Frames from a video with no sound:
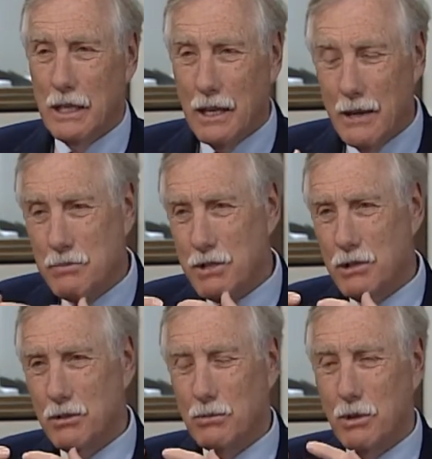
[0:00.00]
And I'm
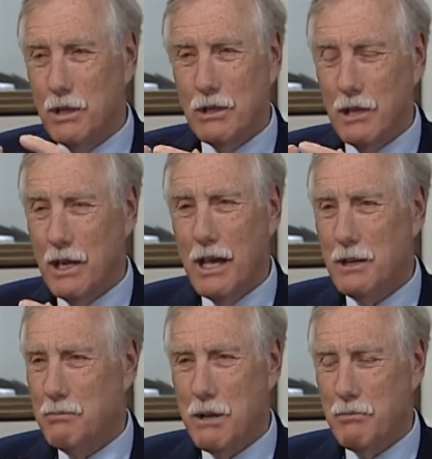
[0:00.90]
still working on it. A
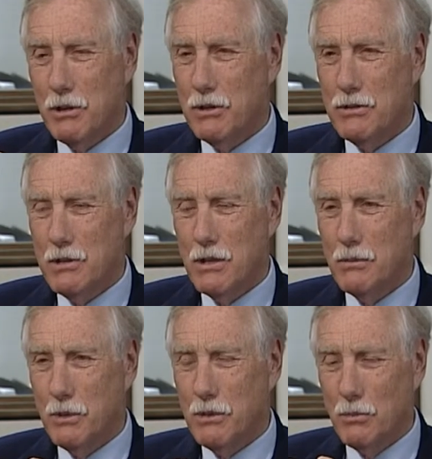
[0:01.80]
lot of people are,
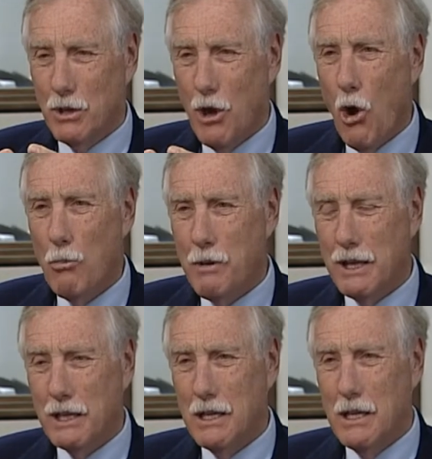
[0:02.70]
are we're, we're
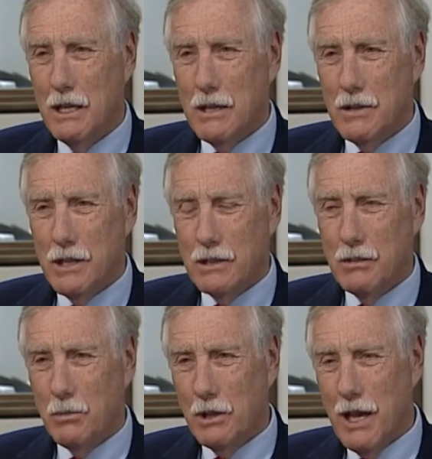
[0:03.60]
hoping that
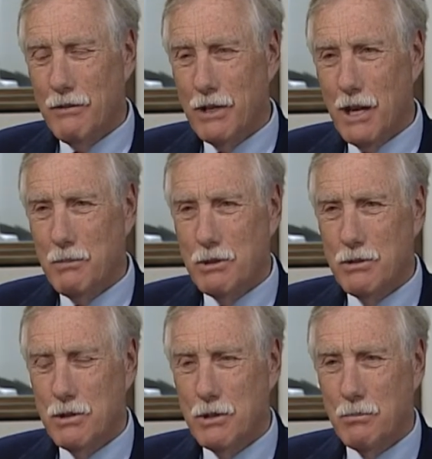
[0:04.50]
we'll have an
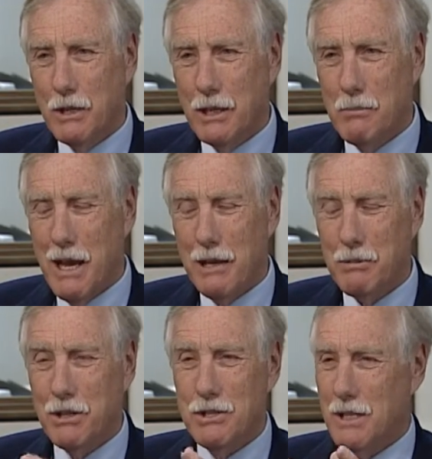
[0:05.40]
opportunity to bring it back
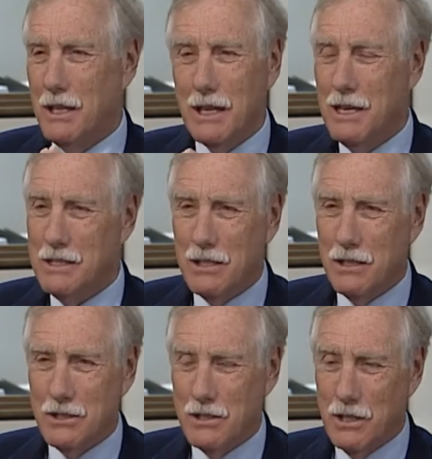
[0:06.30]
because I, I got to
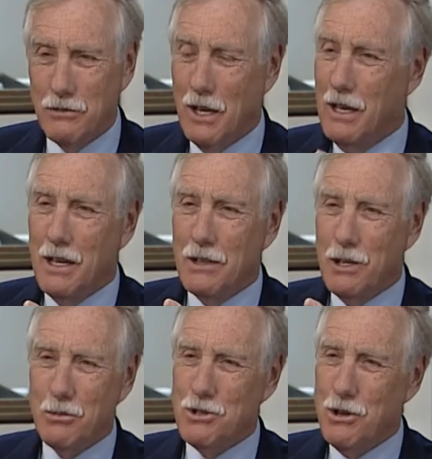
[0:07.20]
tell you, Steve,
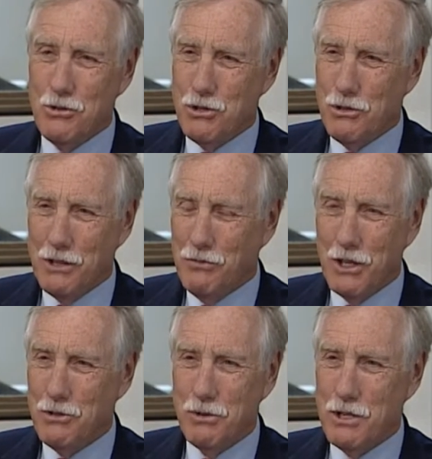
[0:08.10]
there was no
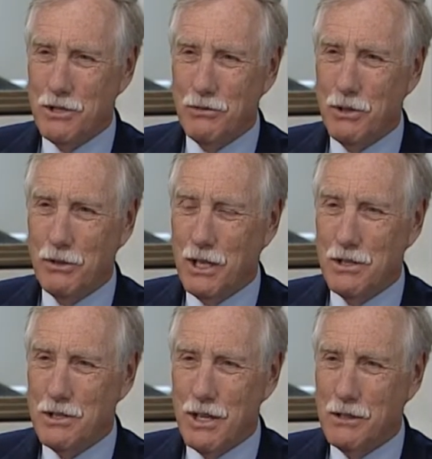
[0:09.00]
straight-faced reason to vote
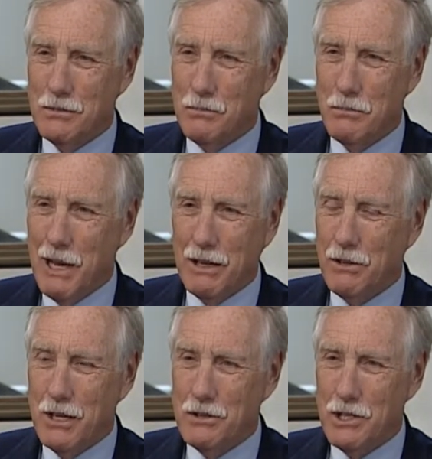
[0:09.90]
against that
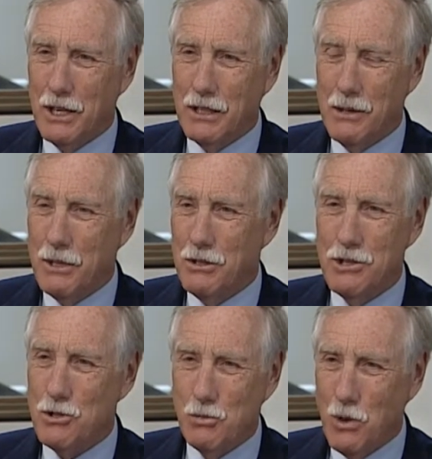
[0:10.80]
background check. I mean, there
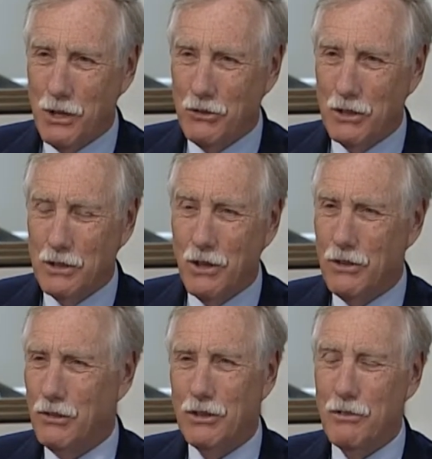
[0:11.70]
just wasn't.
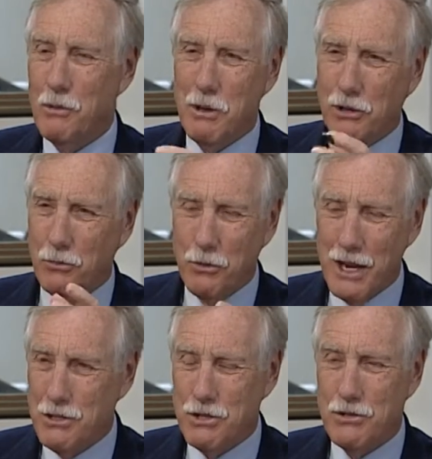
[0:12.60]
All the stuff about a
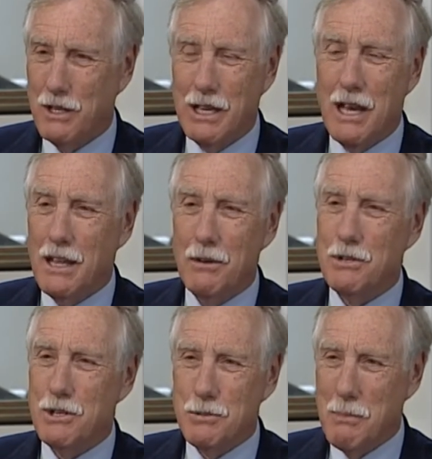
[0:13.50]
registry, that
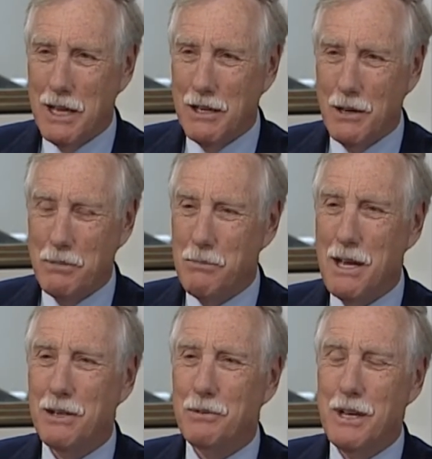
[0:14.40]
was just made up. It
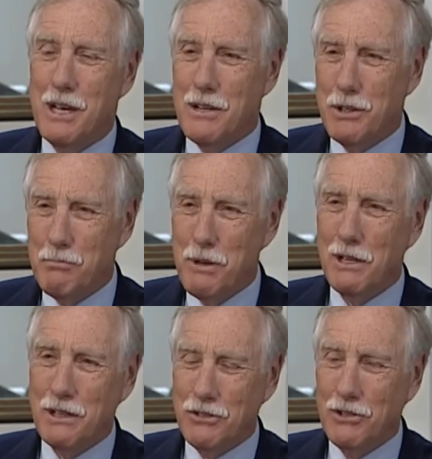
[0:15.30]
made a, the
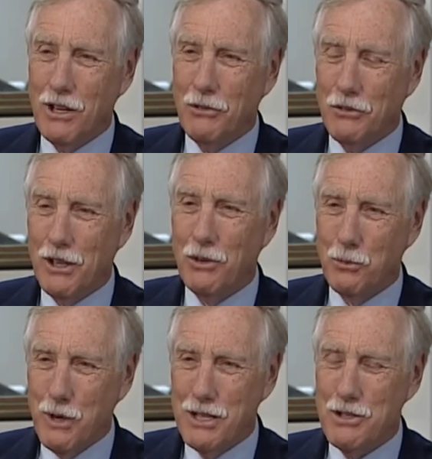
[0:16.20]
bill itself said a
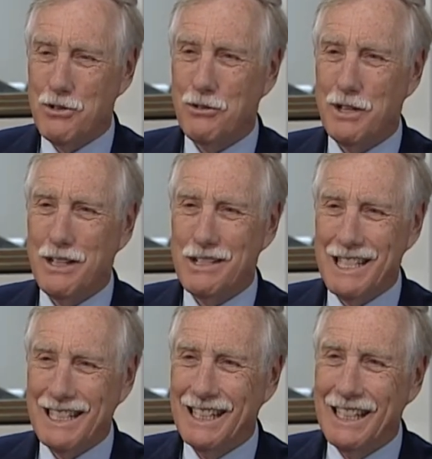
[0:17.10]
registry is
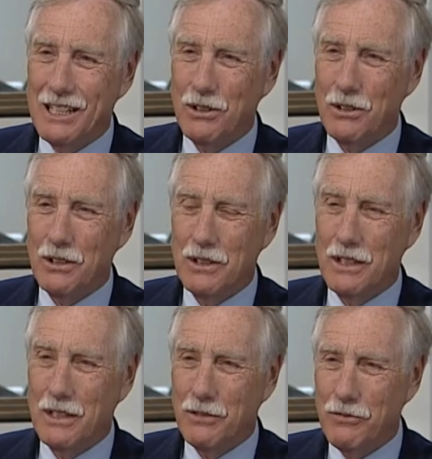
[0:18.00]
illegal
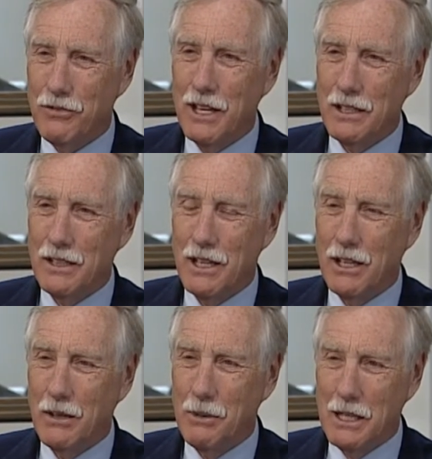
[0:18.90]
and a
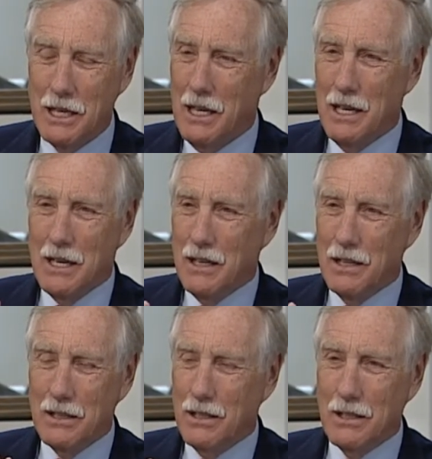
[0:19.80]
felony. I mean, eh,
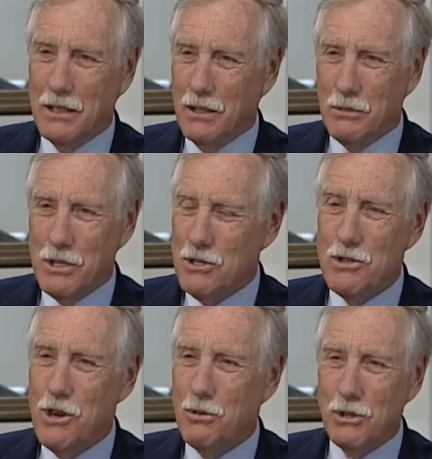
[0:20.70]
there were just
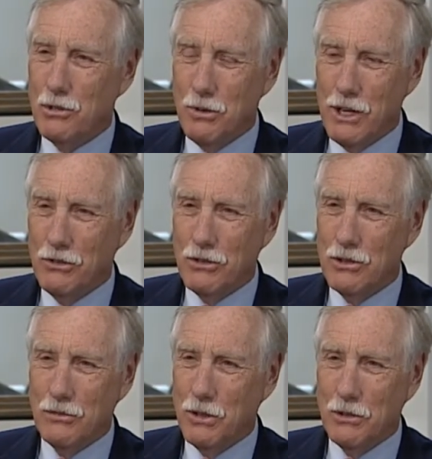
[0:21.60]
no good reasons
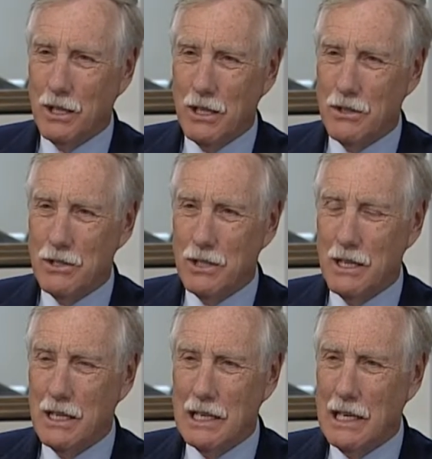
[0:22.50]
to vote against
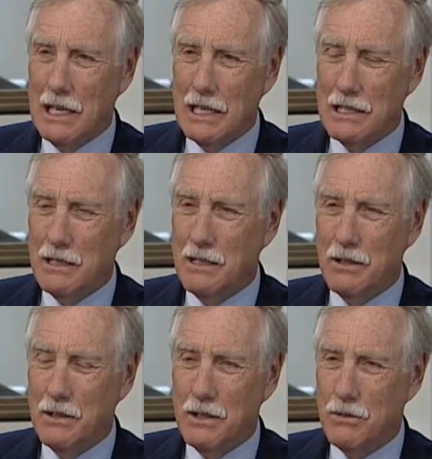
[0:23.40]
it, and, and
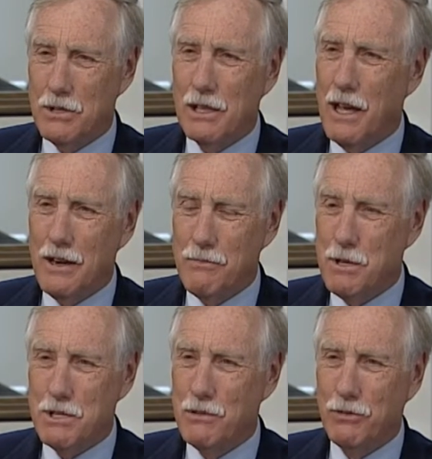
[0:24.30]
uh, there was a lot of
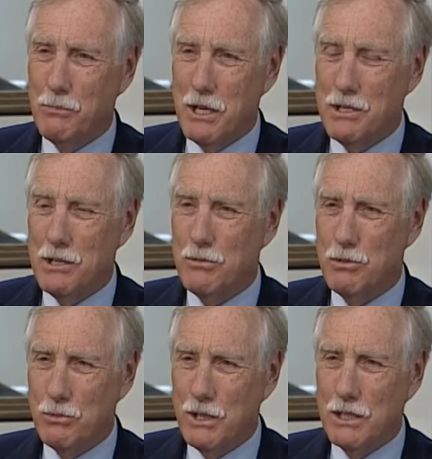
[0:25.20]
misinformation. It
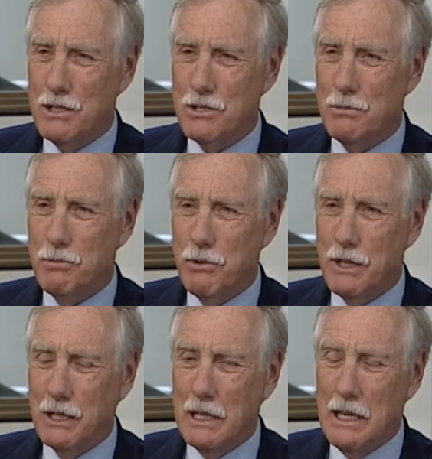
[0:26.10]
was really
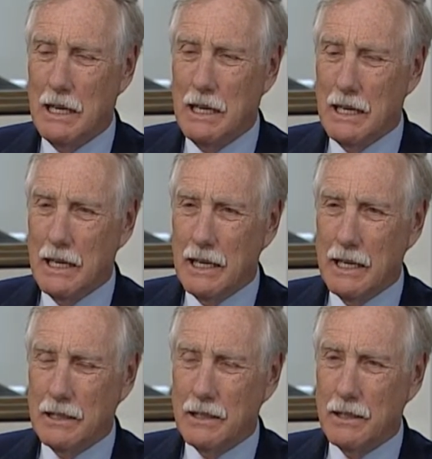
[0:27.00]
disappointing,
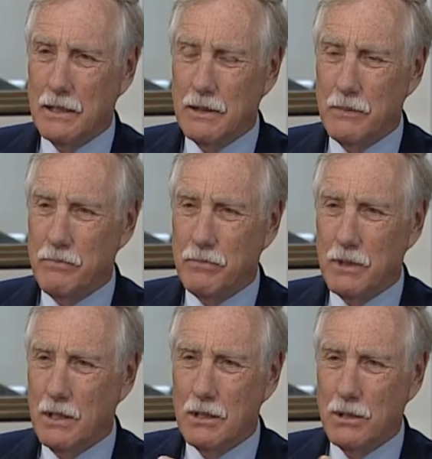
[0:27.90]
and uh,
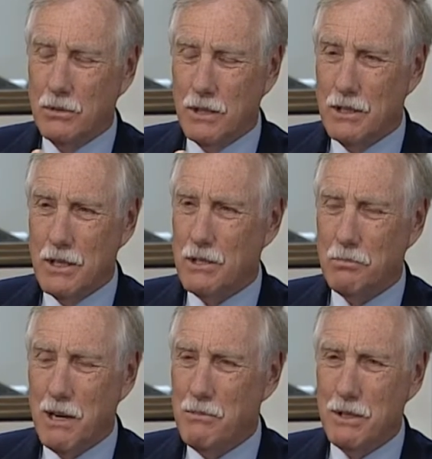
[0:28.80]
you know, it, it's a
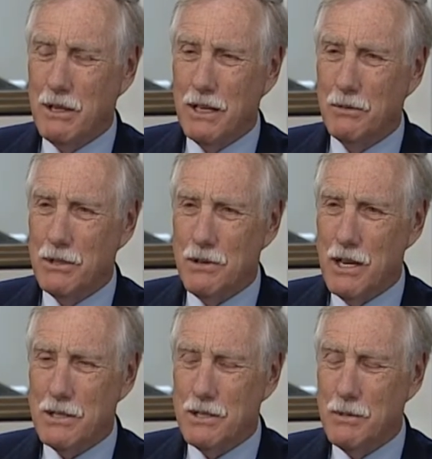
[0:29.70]
problem we got to
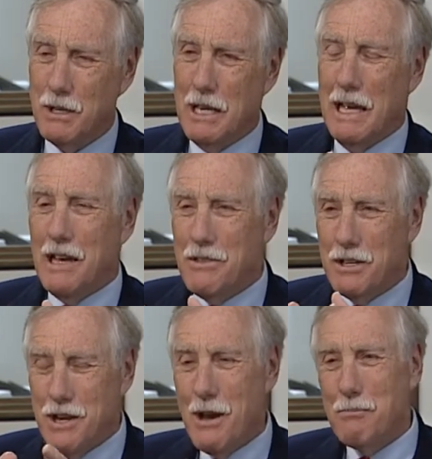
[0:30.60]
address. I mean,
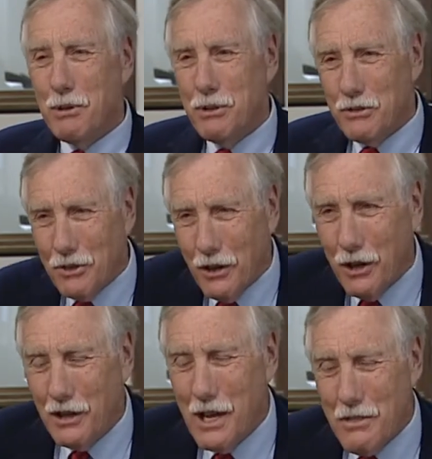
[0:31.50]
the numbers
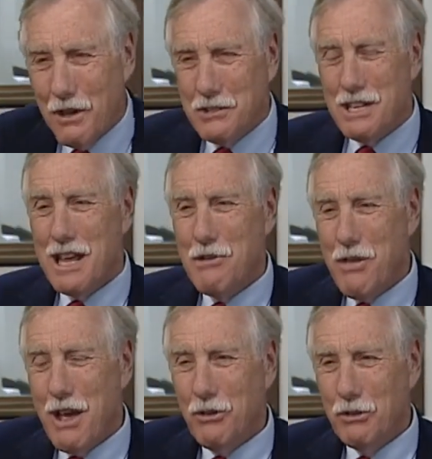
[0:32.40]
are there are
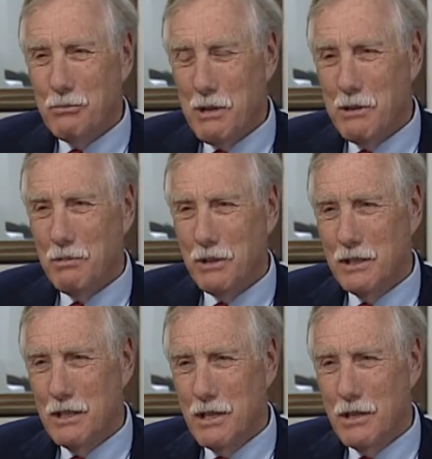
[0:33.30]
10,000 people
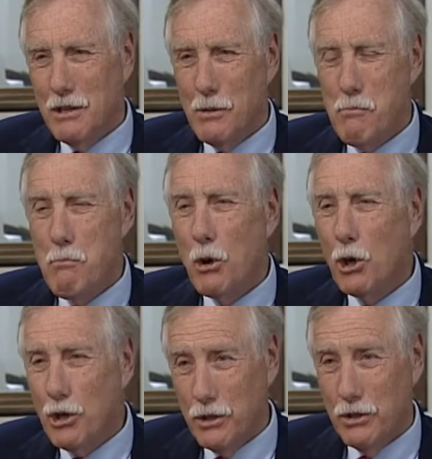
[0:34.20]
a year
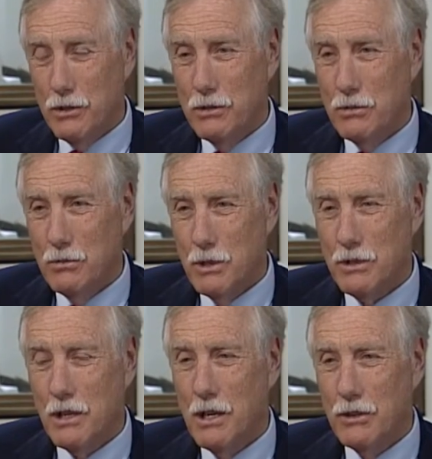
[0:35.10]
murdered
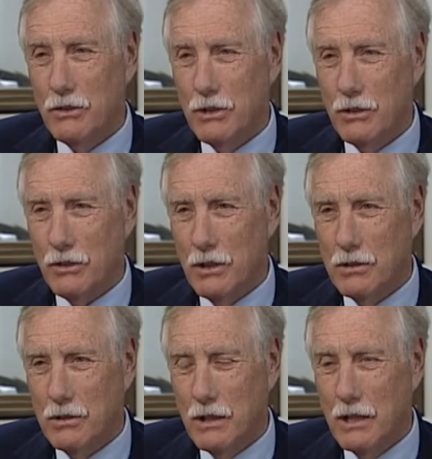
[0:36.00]
with guns in this
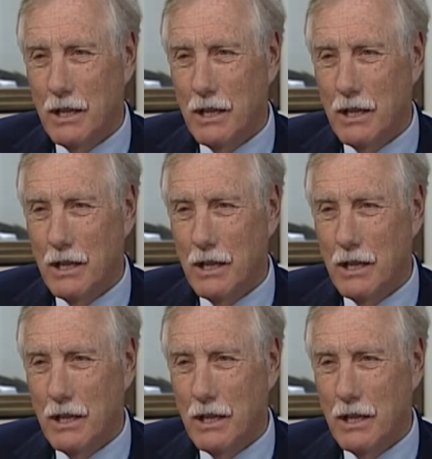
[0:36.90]
country.